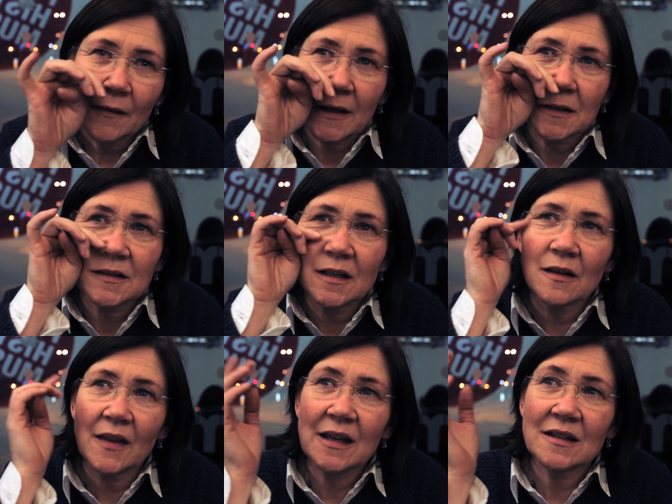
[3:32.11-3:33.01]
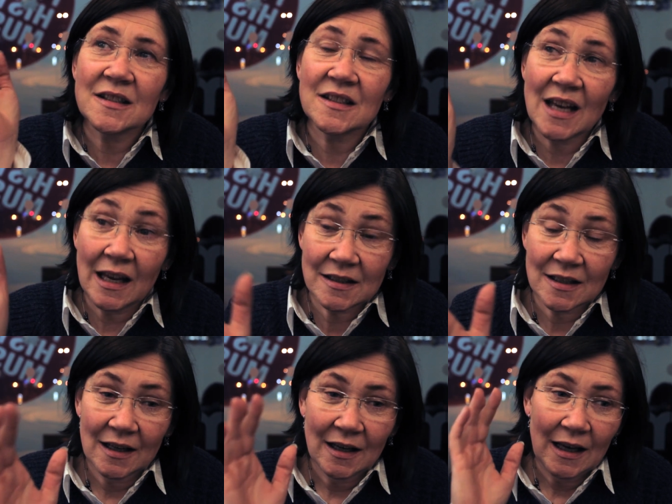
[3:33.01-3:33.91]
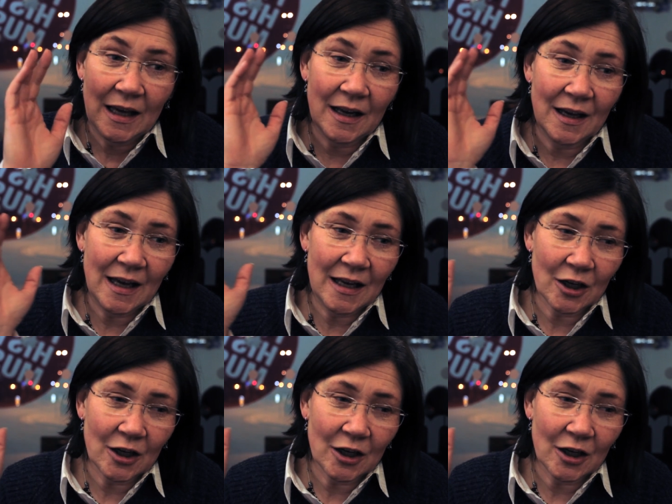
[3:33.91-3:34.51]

They can see that they can sit in a,